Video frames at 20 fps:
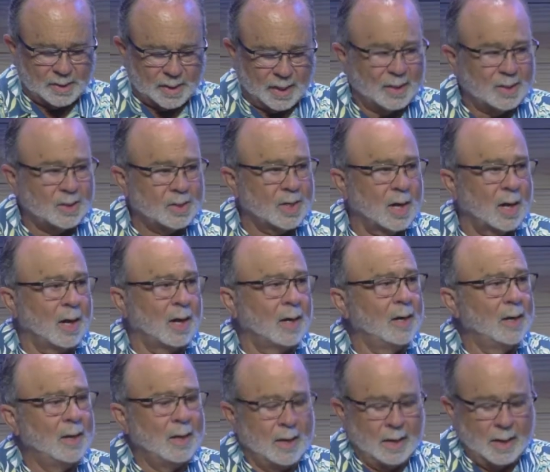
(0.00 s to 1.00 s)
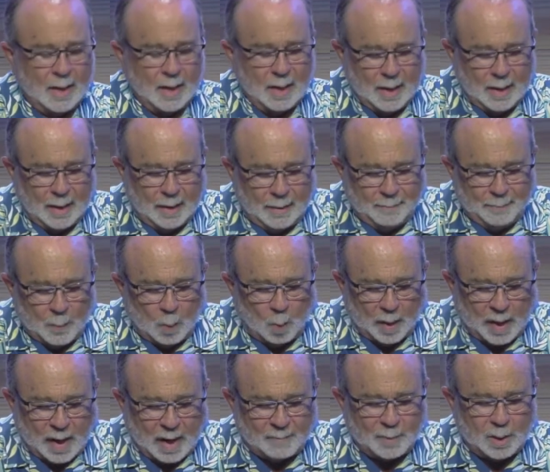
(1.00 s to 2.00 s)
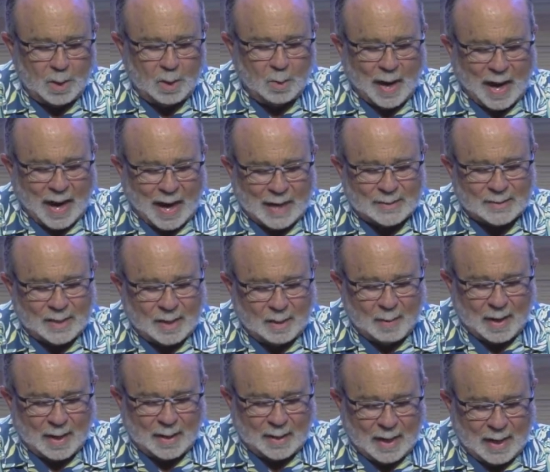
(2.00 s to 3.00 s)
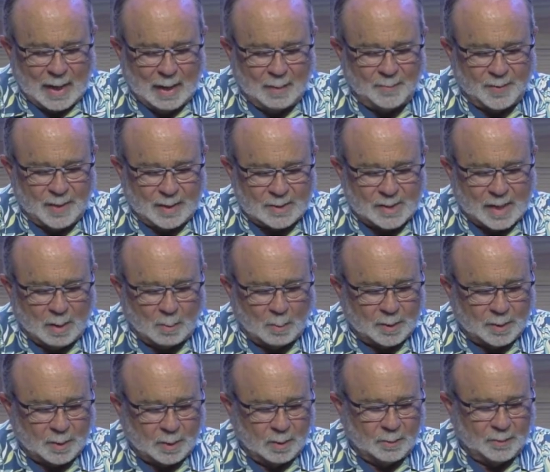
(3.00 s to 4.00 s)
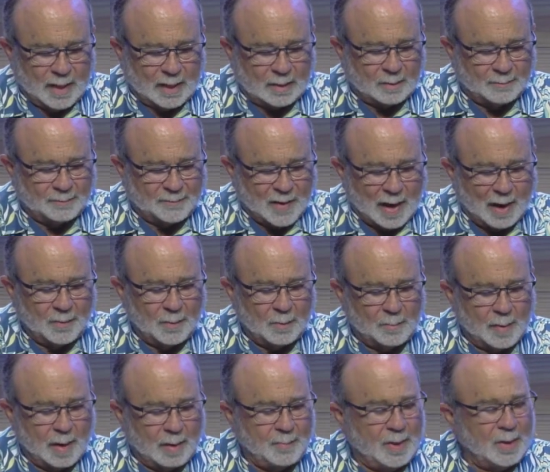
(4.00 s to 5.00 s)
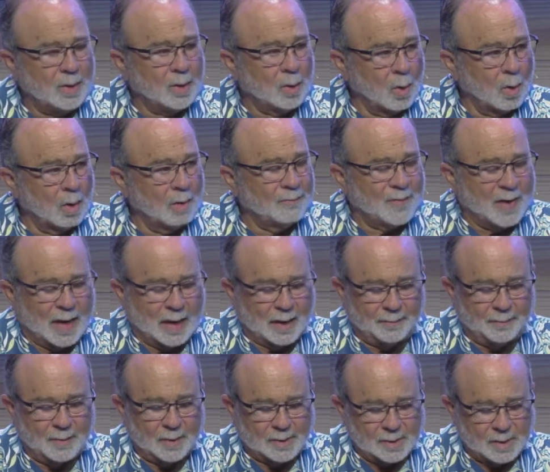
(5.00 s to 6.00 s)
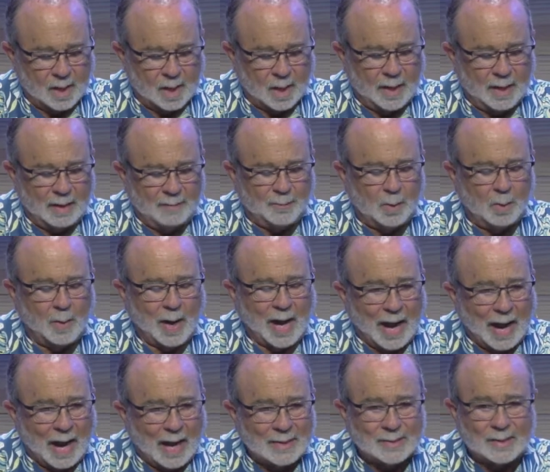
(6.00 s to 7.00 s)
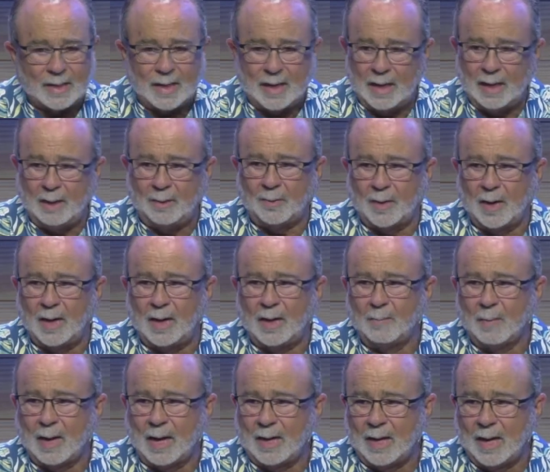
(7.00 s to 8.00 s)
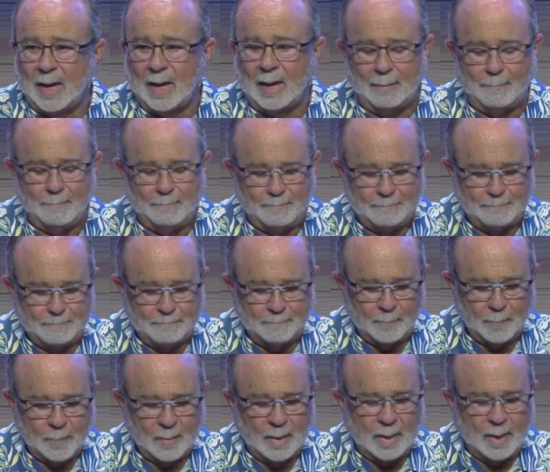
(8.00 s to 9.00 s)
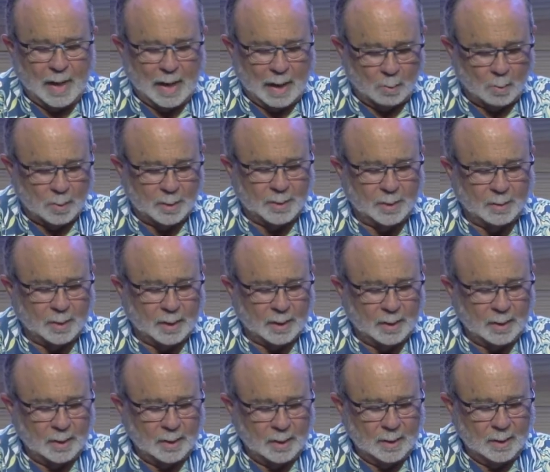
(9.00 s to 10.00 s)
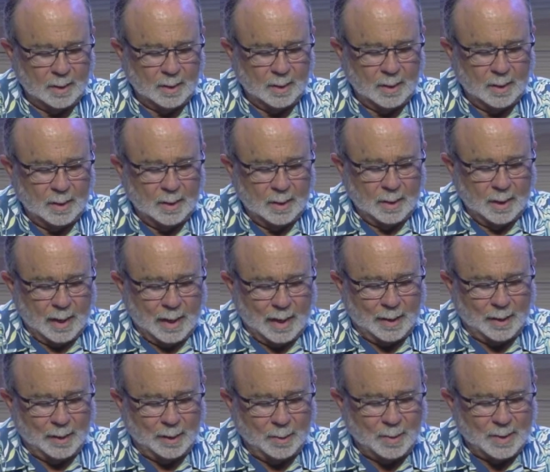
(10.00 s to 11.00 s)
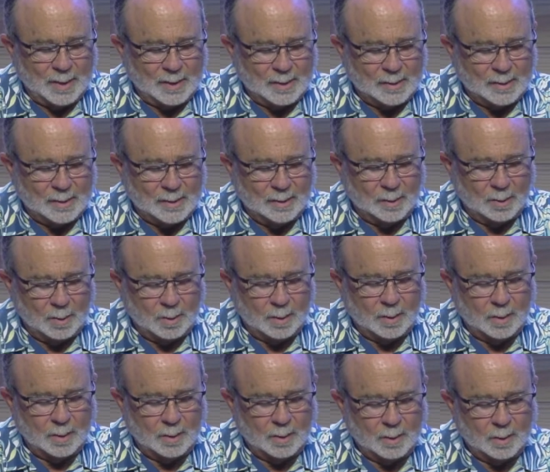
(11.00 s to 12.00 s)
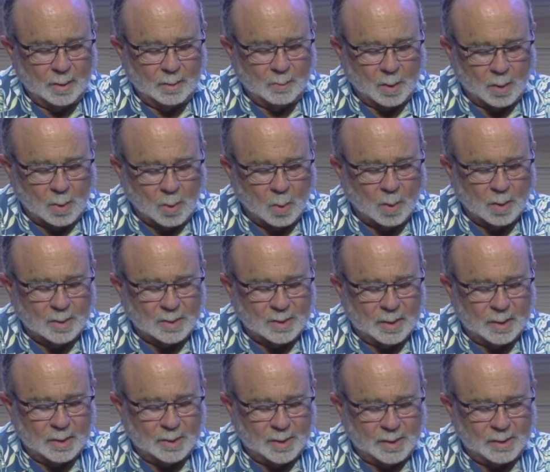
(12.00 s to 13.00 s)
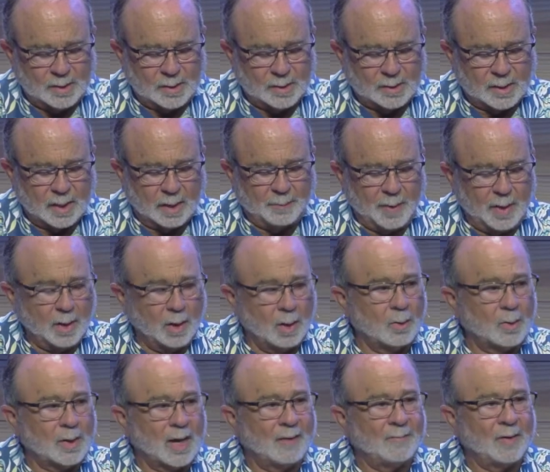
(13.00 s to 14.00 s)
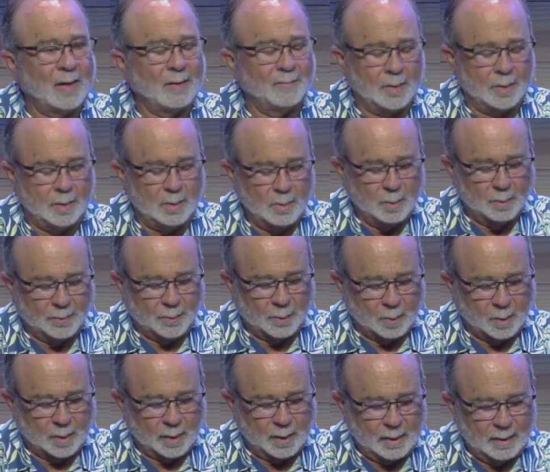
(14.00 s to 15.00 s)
in John. "Whatever you ask in my name, this I will do, that the Father may be glorified in the Son. If you ask anything in my name, I will do it." And in Luke records that Jesus said, "Behold, I've given you authority."